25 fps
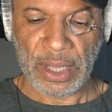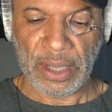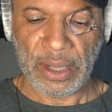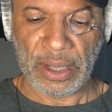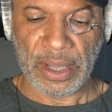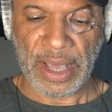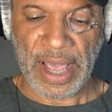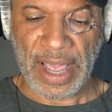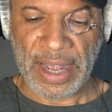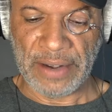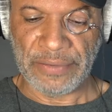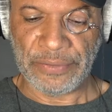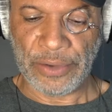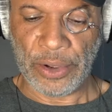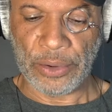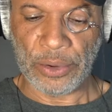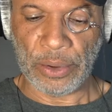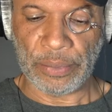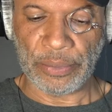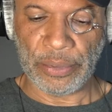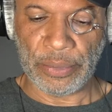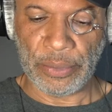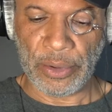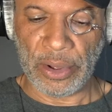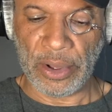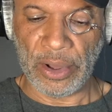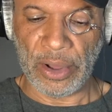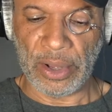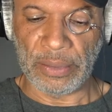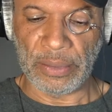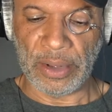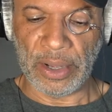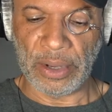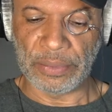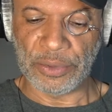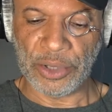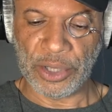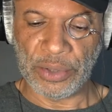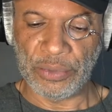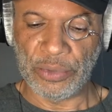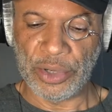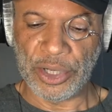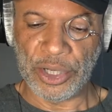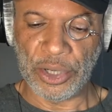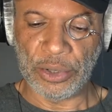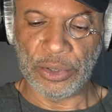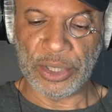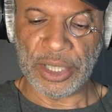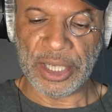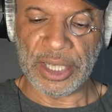The headphone option
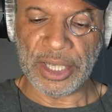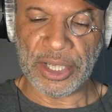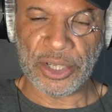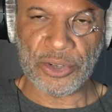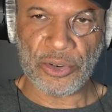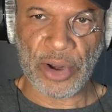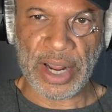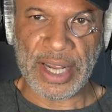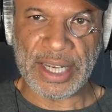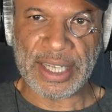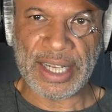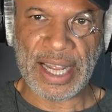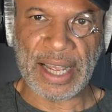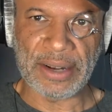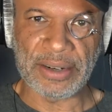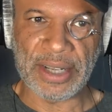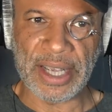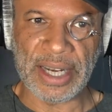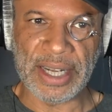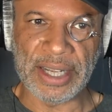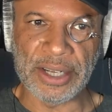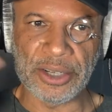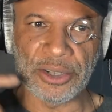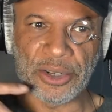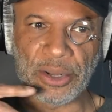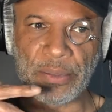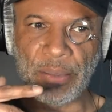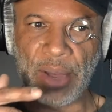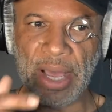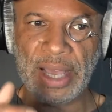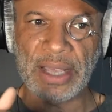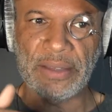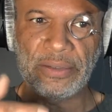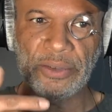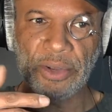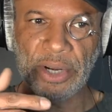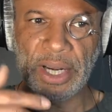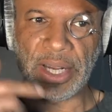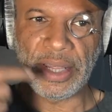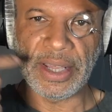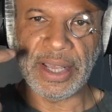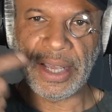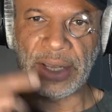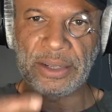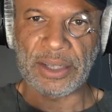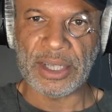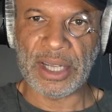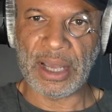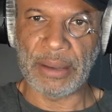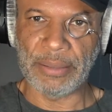reduces stray sound getting into the mic. If you've got anything
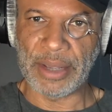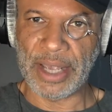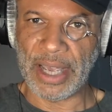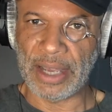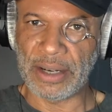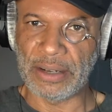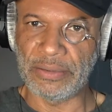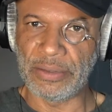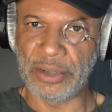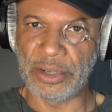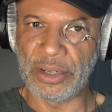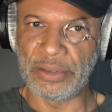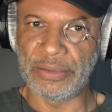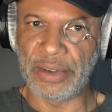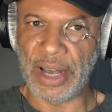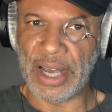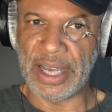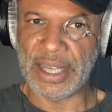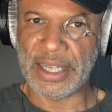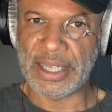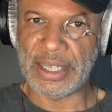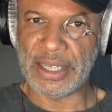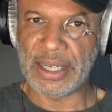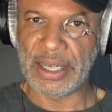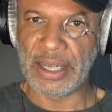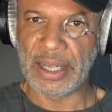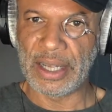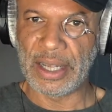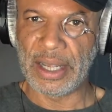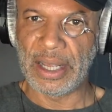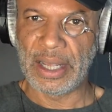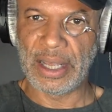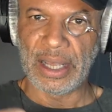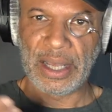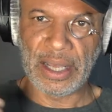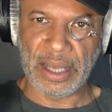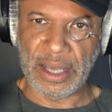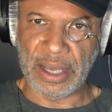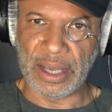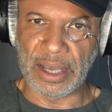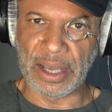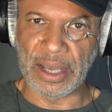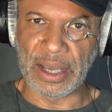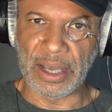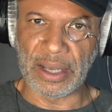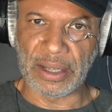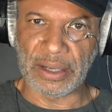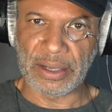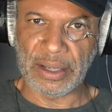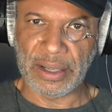else coming out of the device,
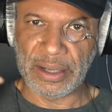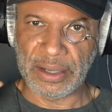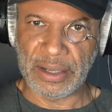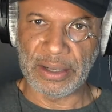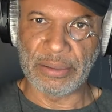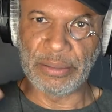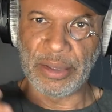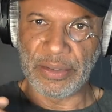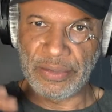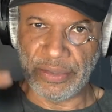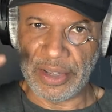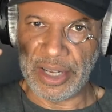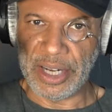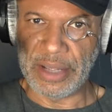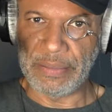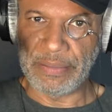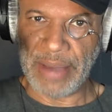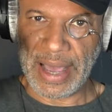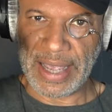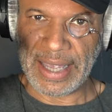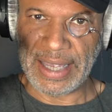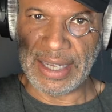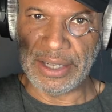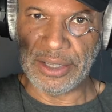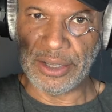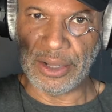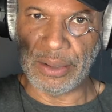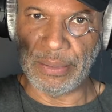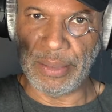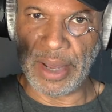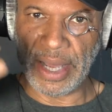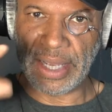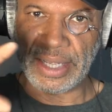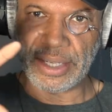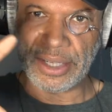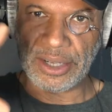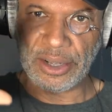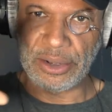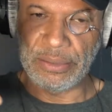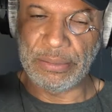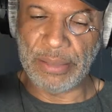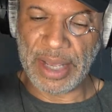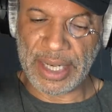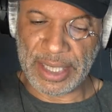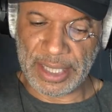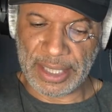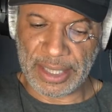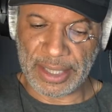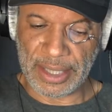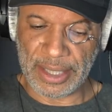it'll be feeding back into the mic, so it
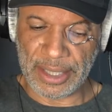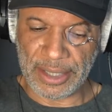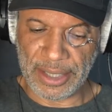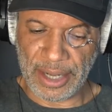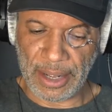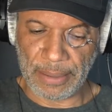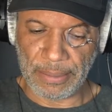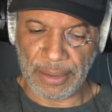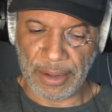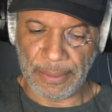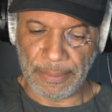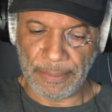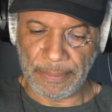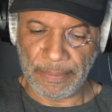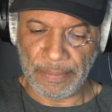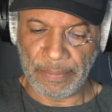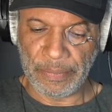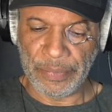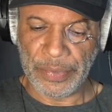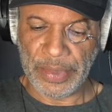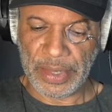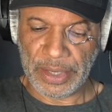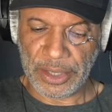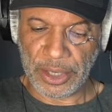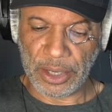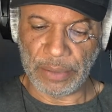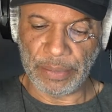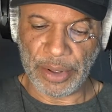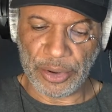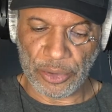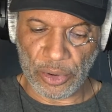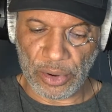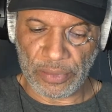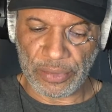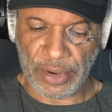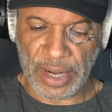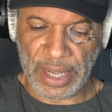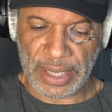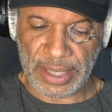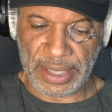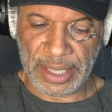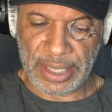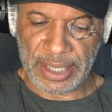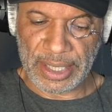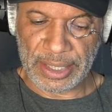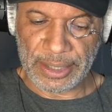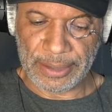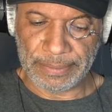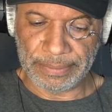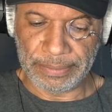messes things up. So you're better off like
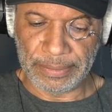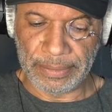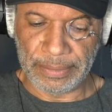this.